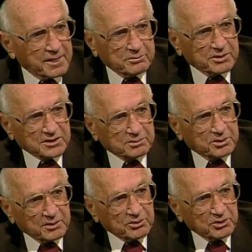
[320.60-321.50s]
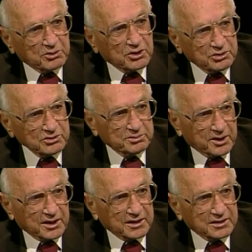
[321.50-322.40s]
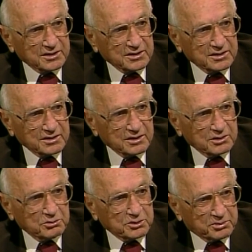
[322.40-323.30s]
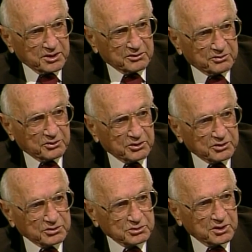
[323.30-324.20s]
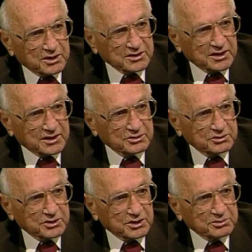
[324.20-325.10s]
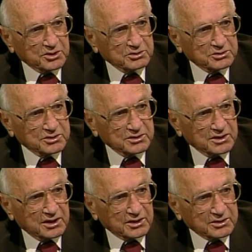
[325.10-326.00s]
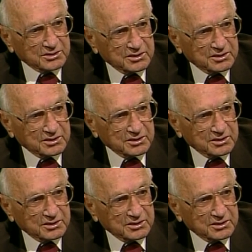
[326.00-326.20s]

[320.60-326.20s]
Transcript: But the people who would lose by it would be the foreigners who held that and who dumped those dollars.